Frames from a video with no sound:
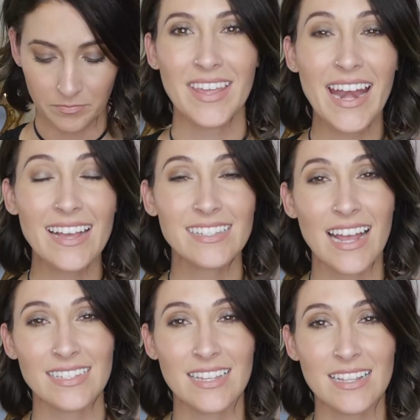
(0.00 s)
The next
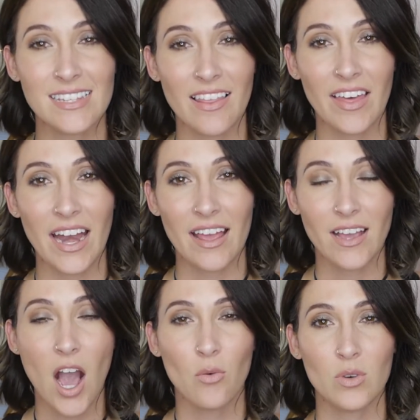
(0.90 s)
essence that I
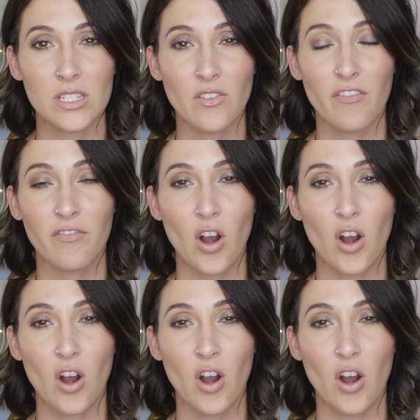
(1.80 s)
got was